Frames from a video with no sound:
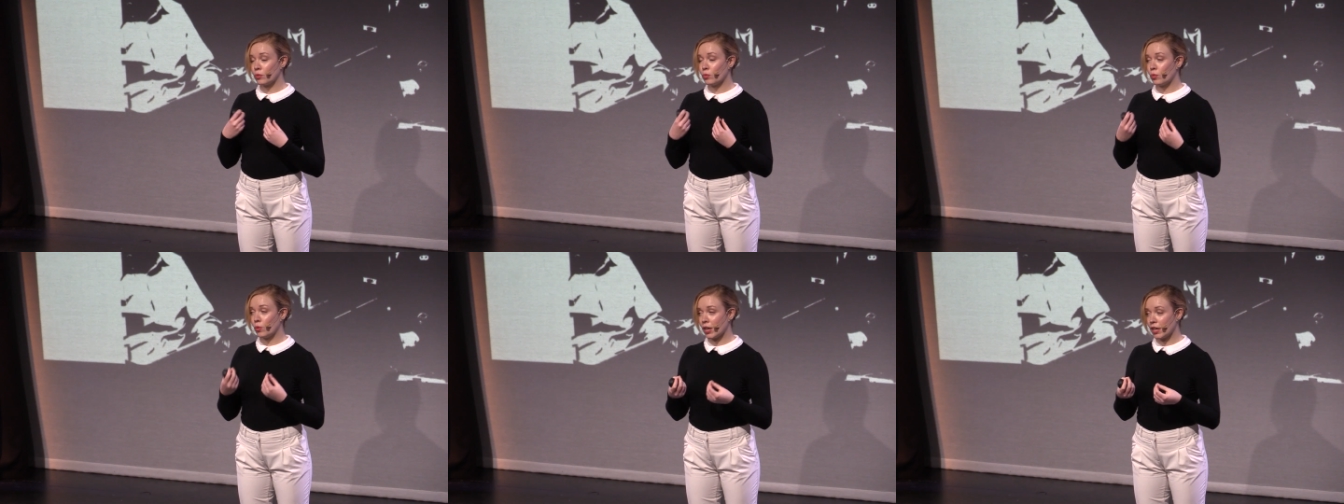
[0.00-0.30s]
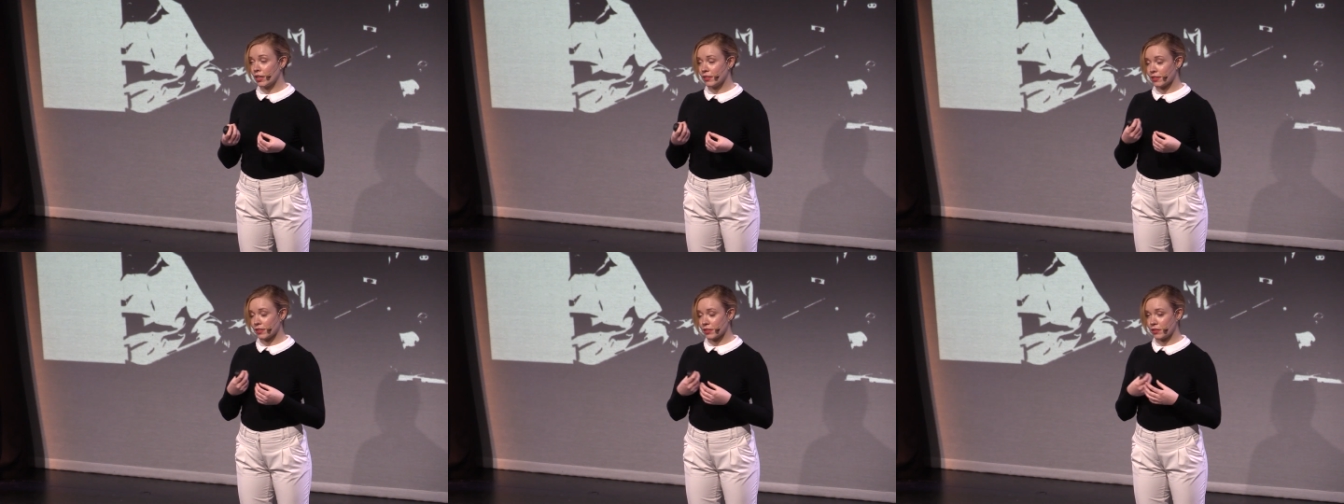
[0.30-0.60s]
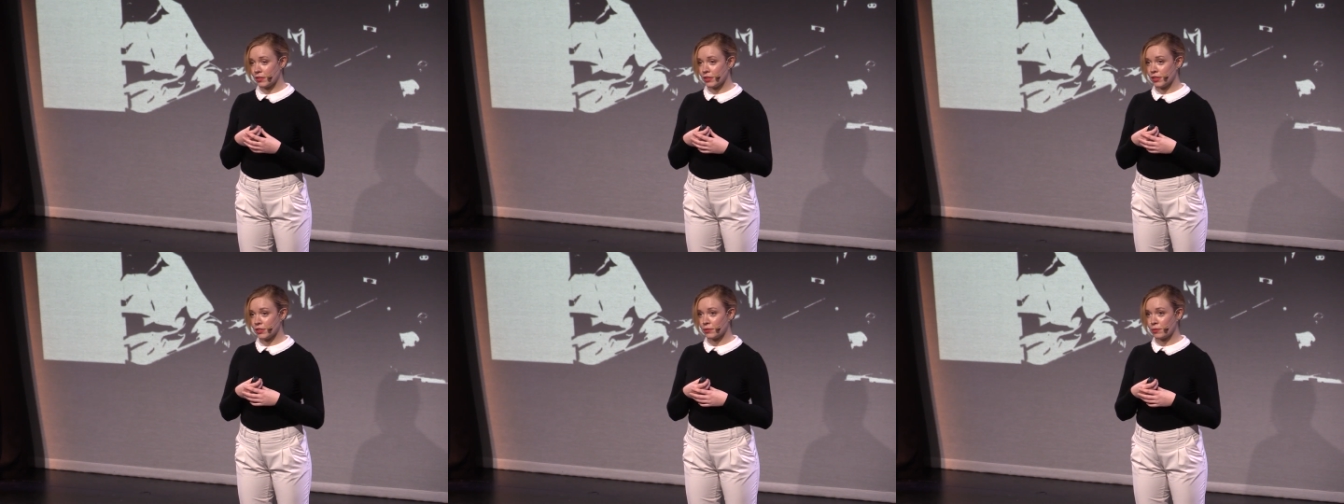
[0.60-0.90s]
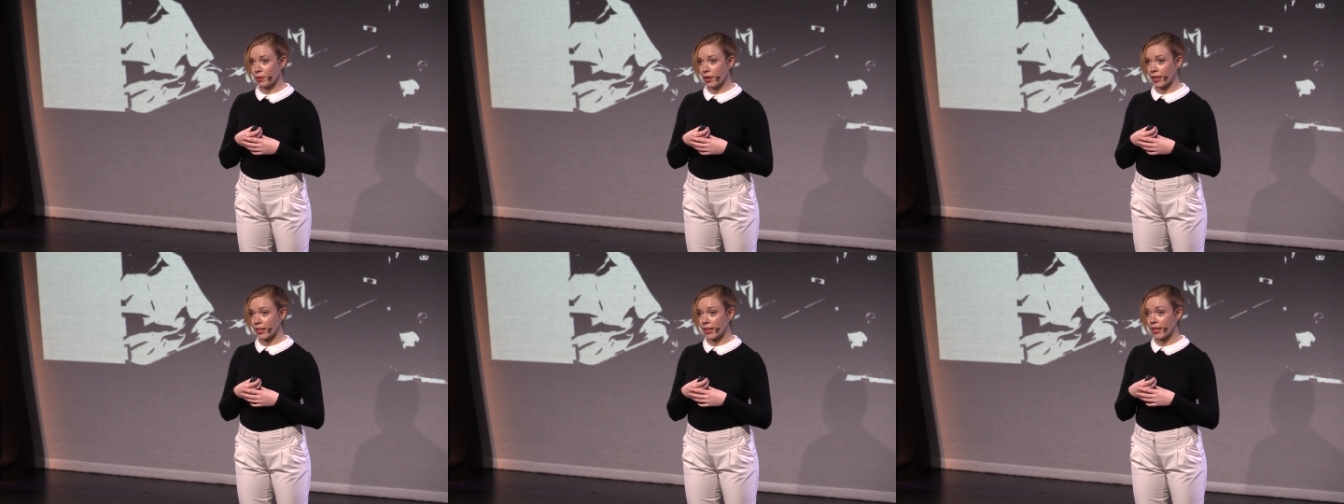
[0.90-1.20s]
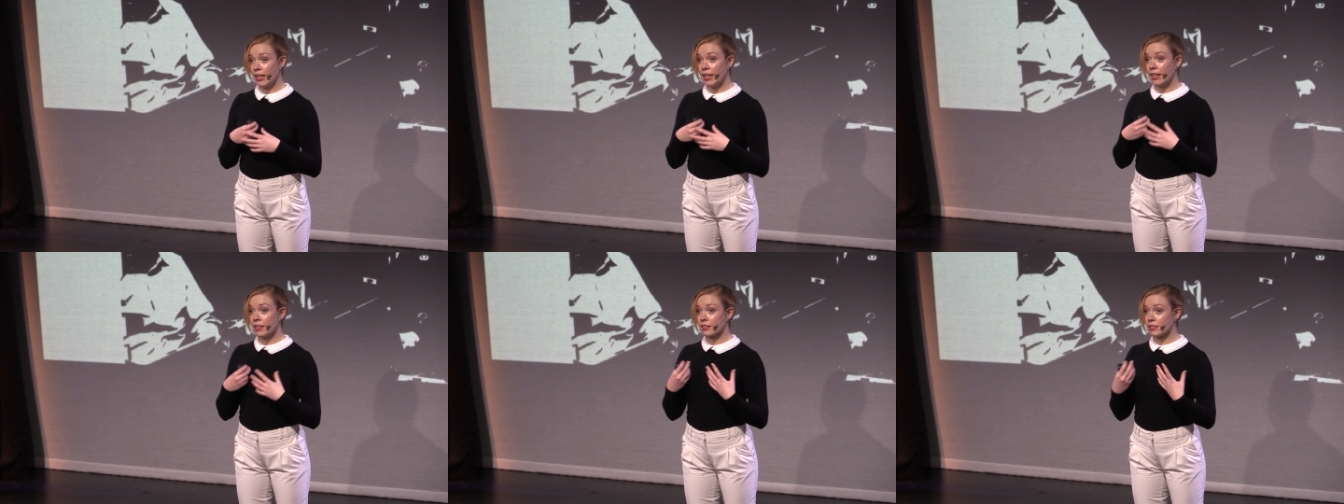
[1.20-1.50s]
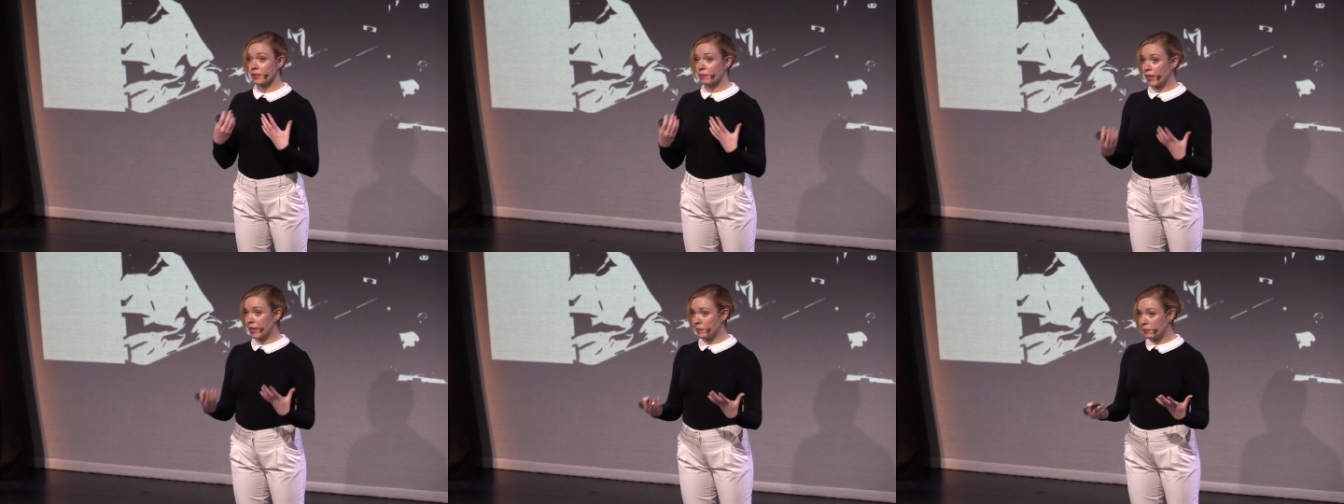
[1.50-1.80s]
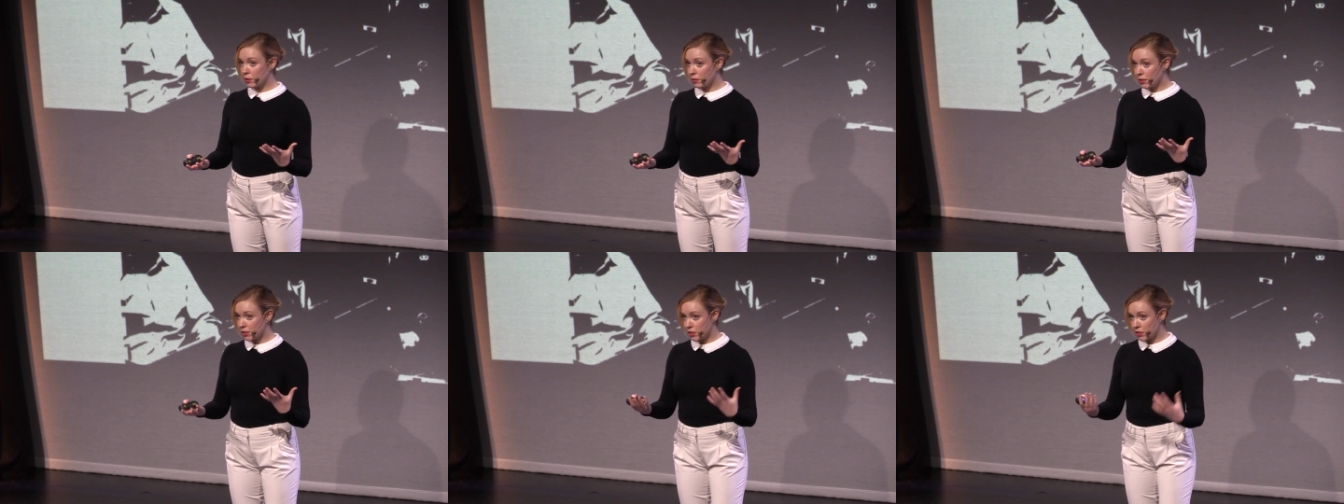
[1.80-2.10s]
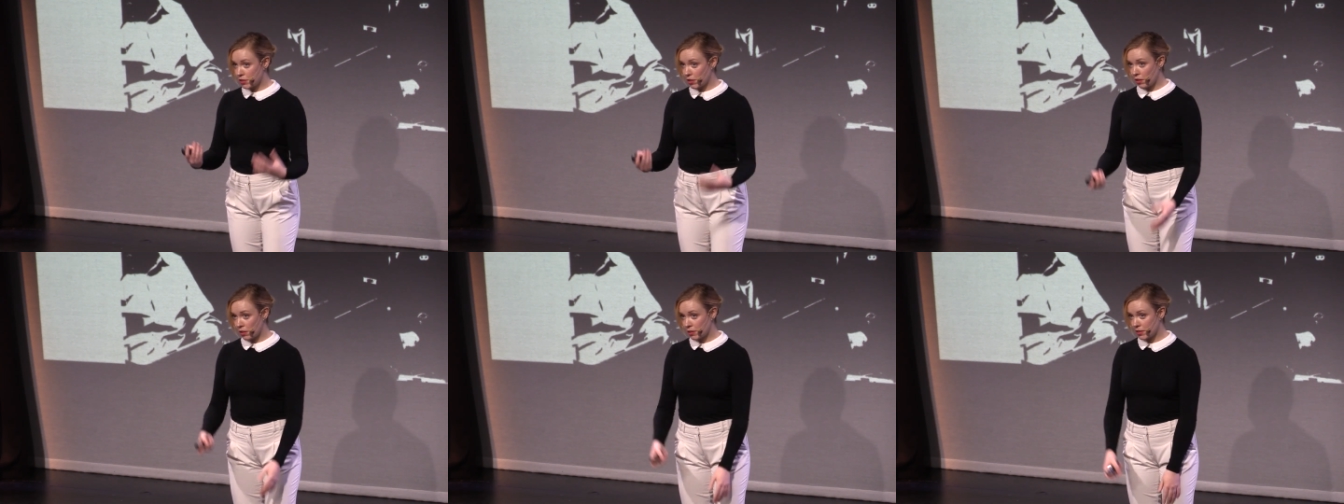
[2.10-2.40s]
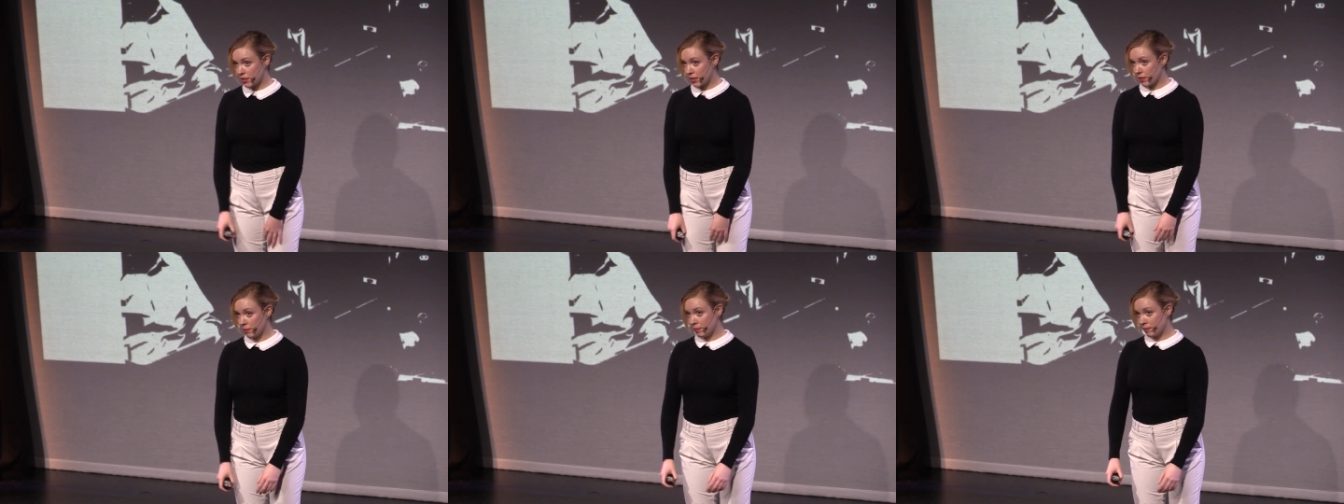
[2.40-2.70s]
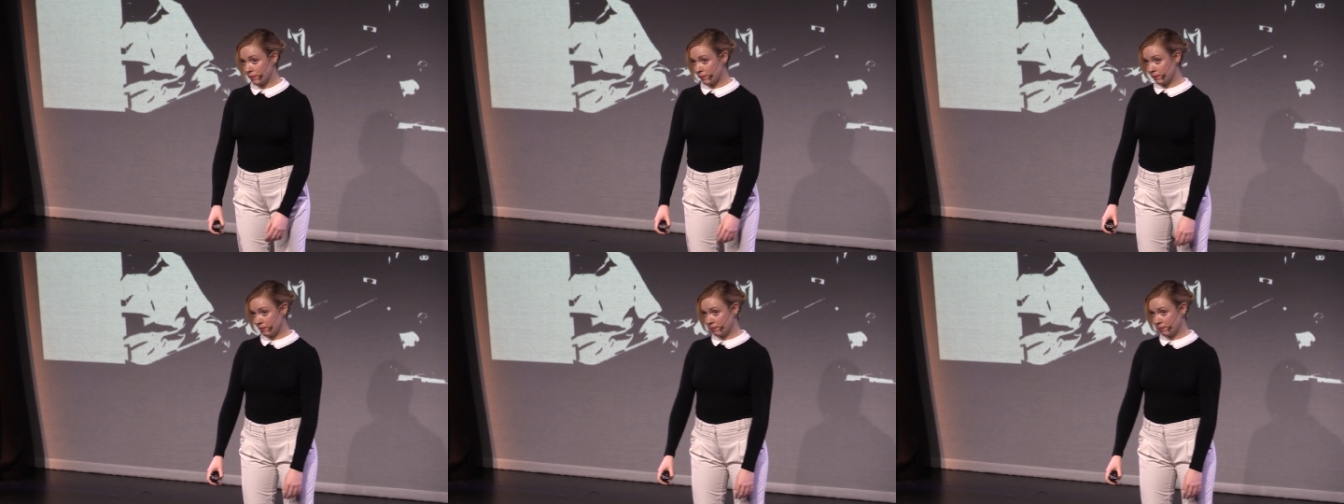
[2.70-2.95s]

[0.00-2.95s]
words are going to work. So maybe we should talk to them.